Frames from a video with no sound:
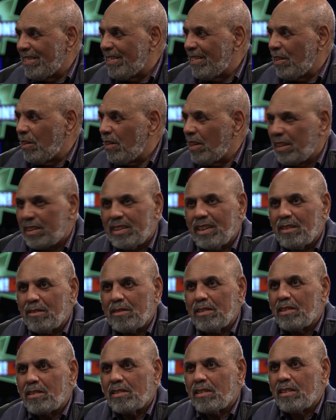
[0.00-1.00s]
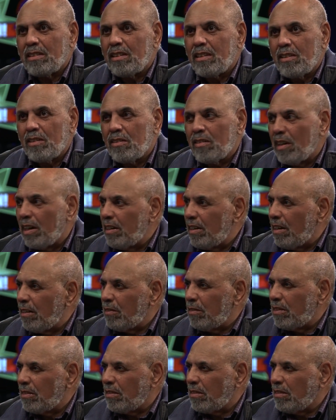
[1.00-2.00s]
Like that was I
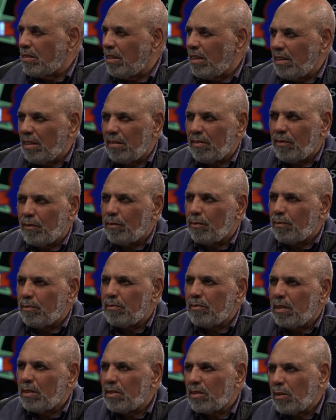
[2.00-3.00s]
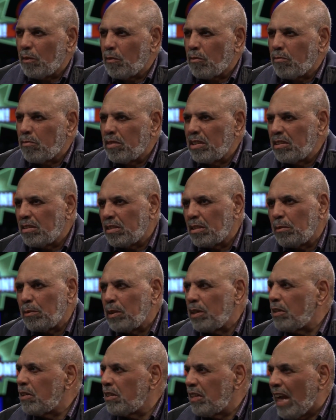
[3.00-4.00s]
was not I was a
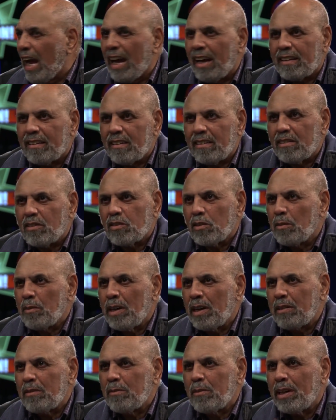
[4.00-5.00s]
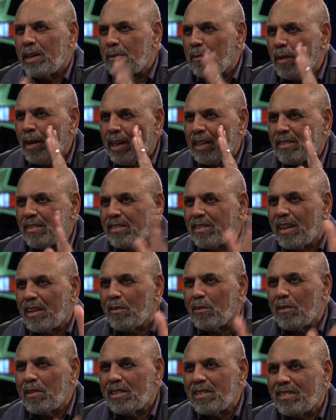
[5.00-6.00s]
reasonably good athlete, so my mindset
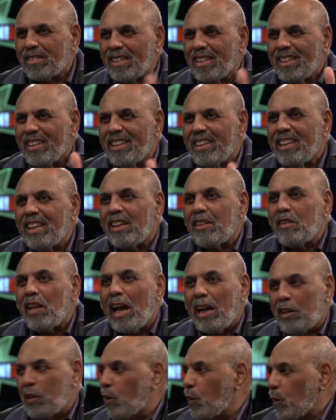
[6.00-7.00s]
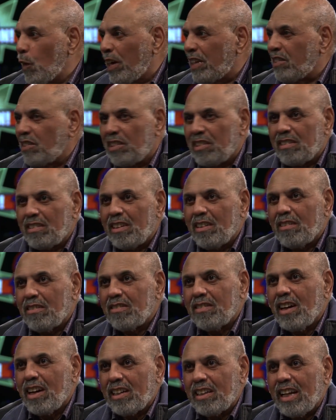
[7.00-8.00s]
was in that direction.
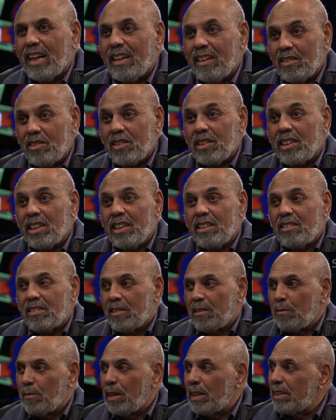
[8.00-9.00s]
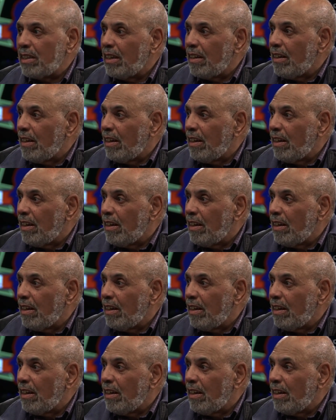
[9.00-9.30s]
Not education, but